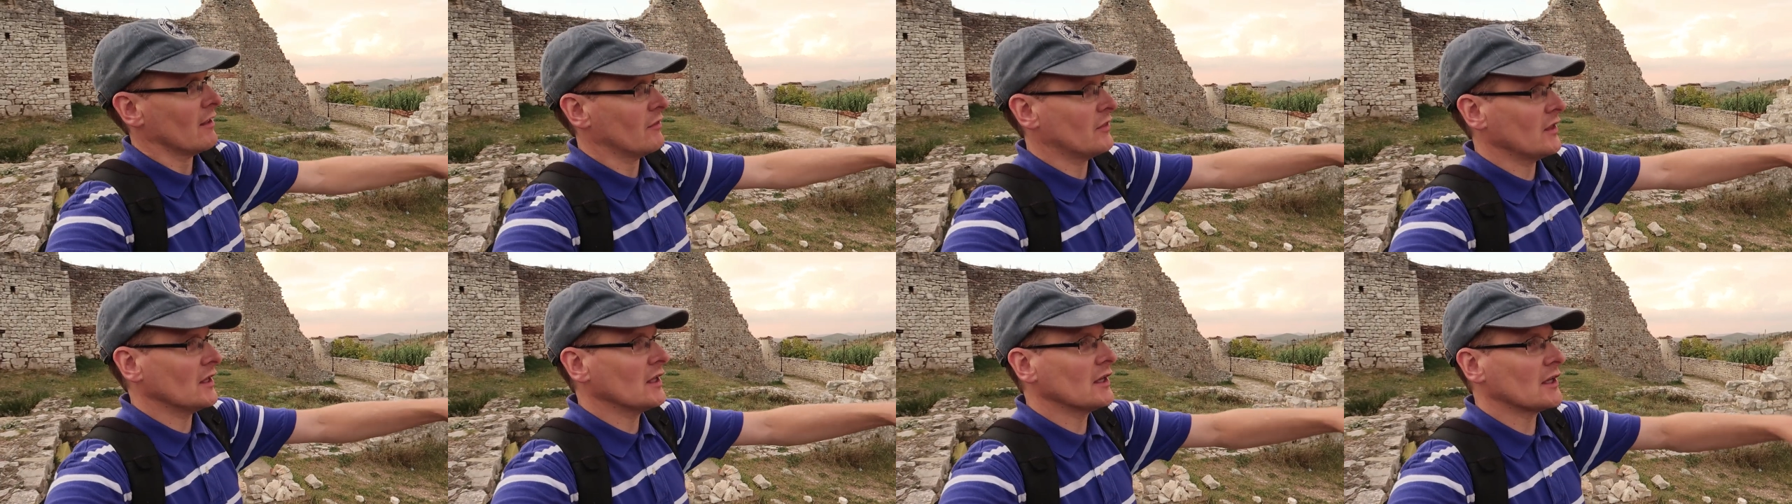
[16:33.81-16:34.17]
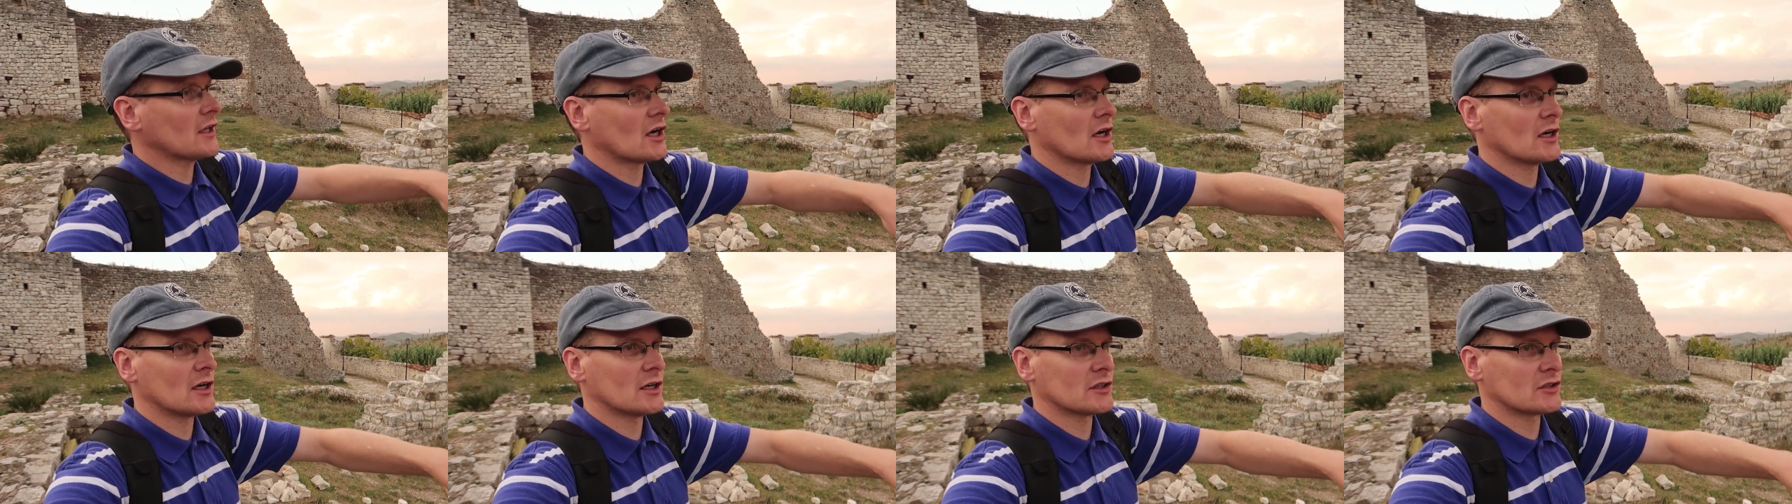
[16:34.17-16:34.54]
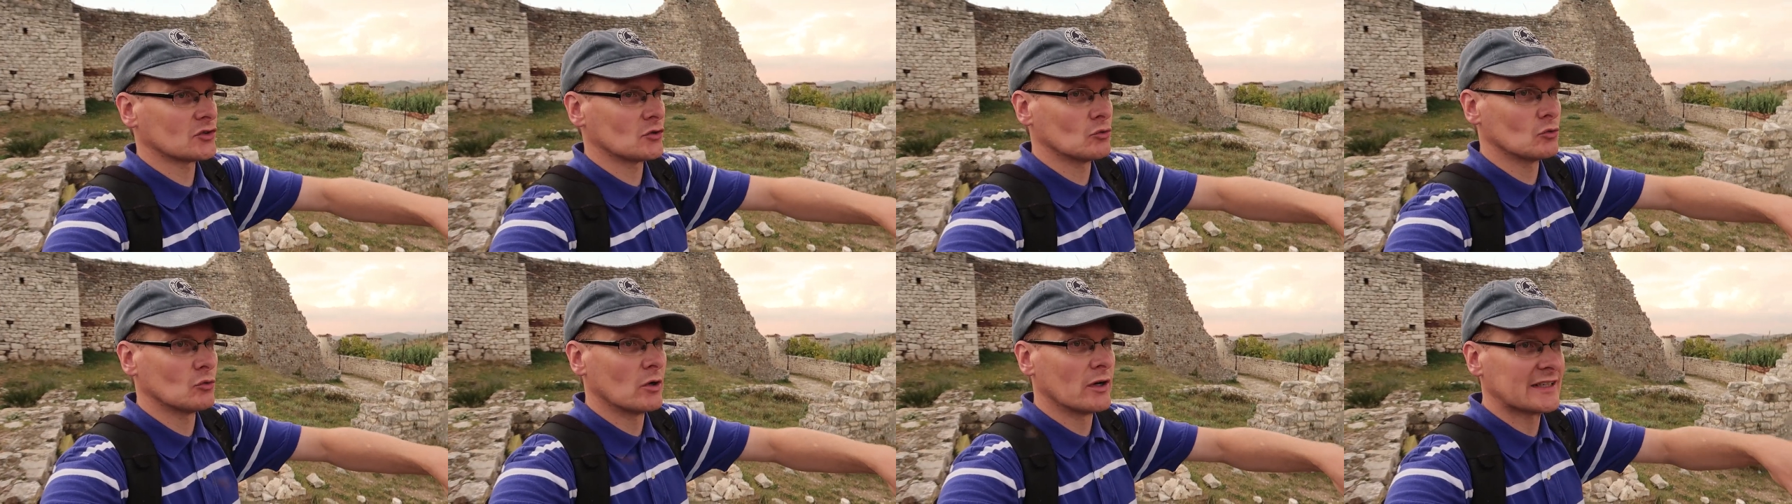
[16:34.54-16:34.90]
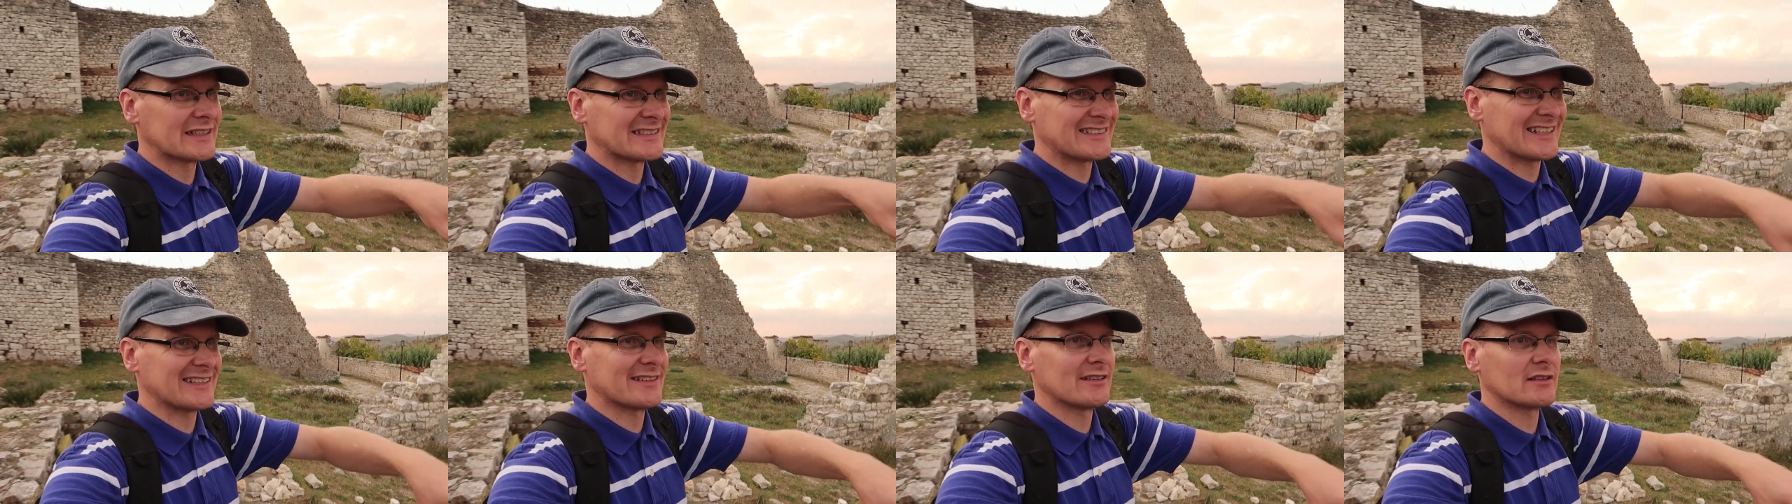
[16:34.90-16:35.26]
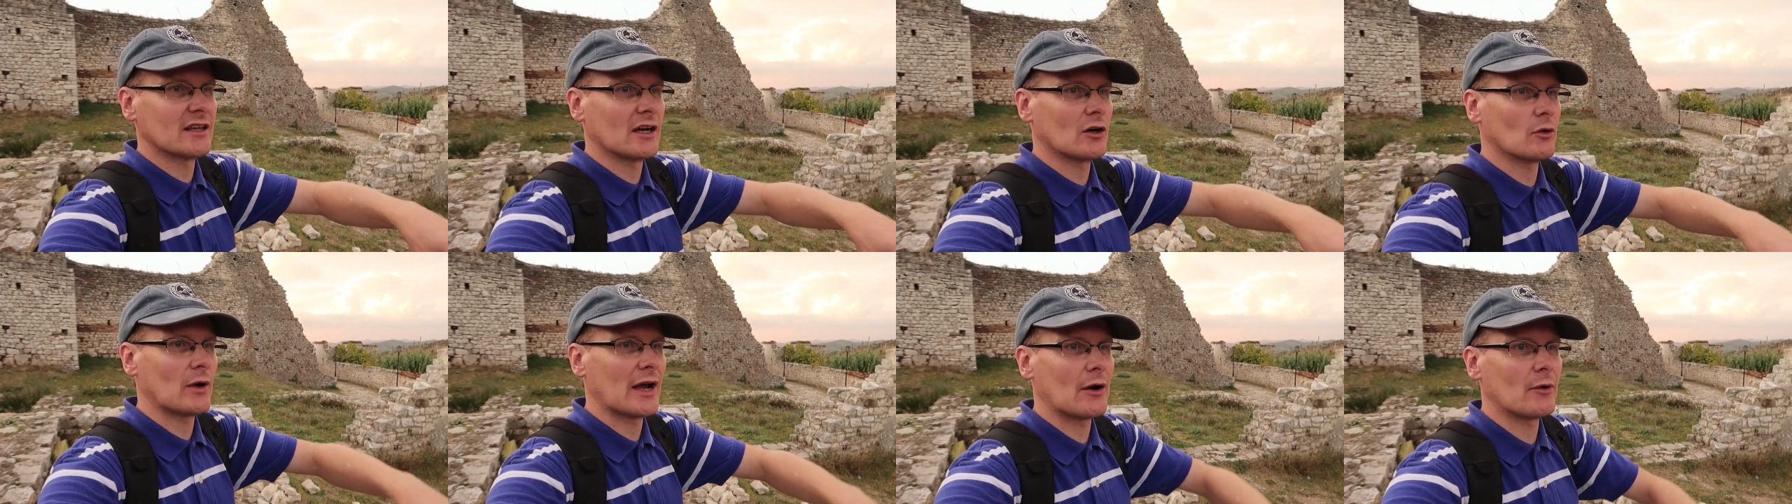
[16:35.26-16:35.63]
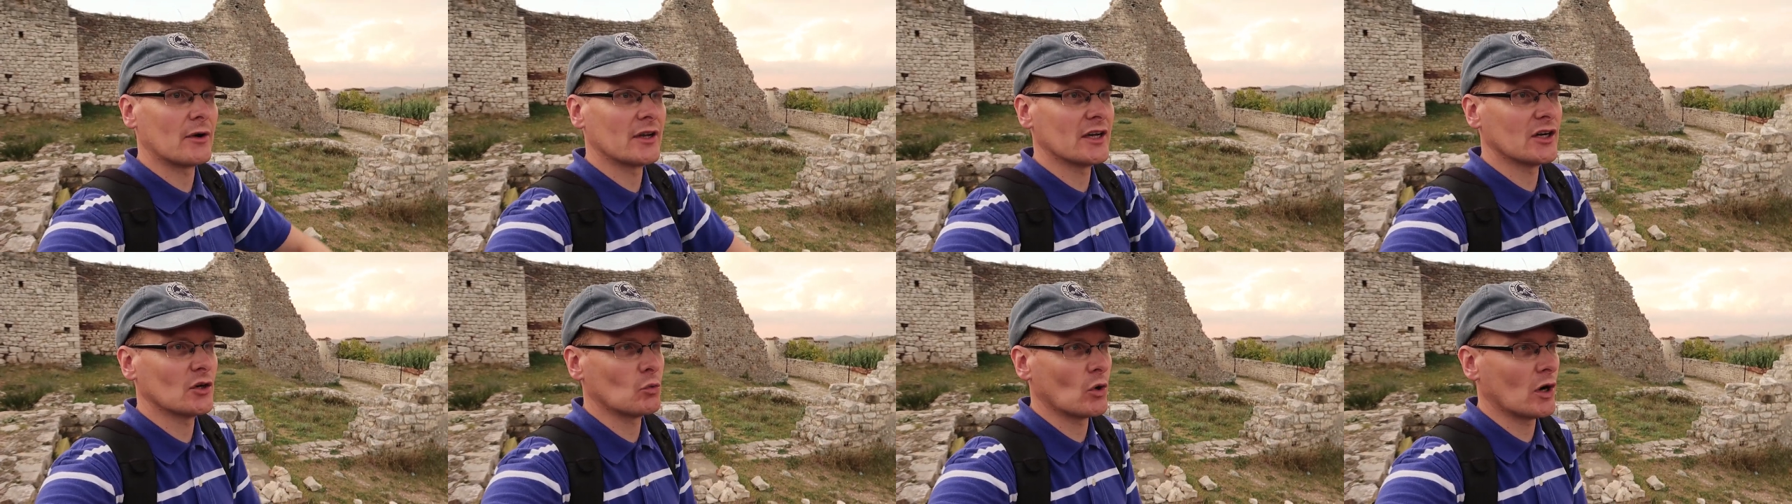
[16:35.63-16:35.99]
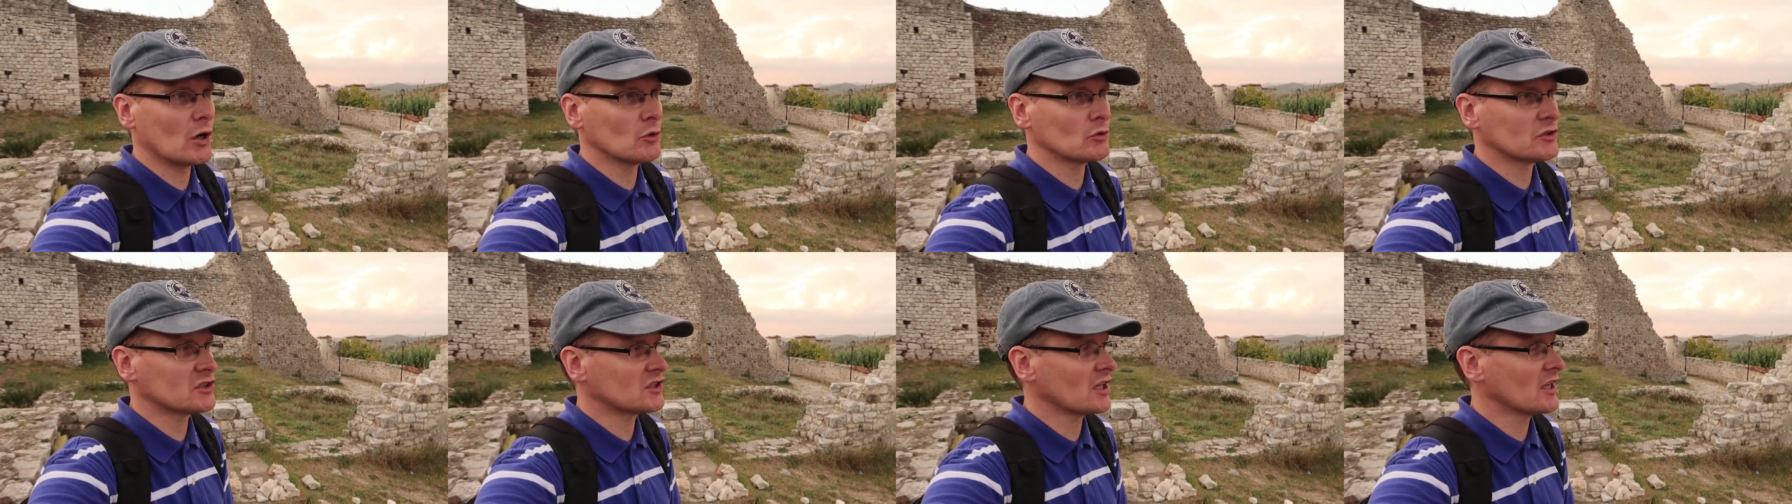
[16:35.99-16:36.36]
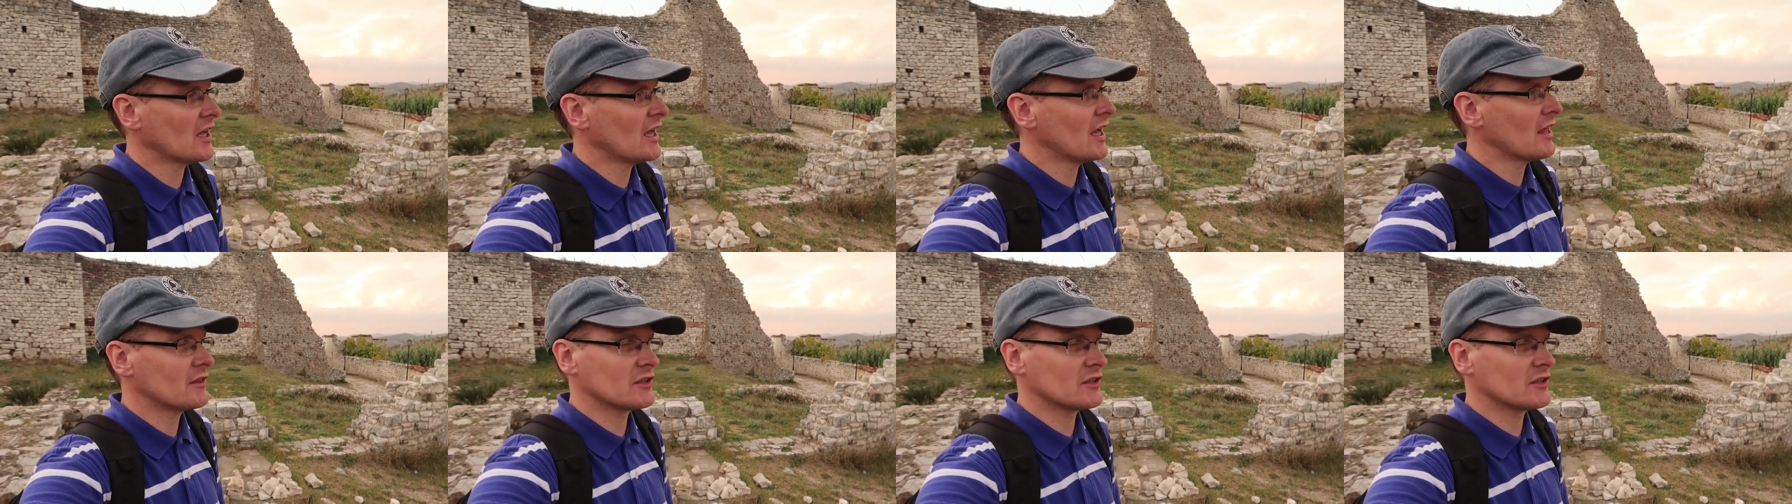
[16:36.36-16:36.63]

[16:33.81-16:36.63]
the castle citadel area whilst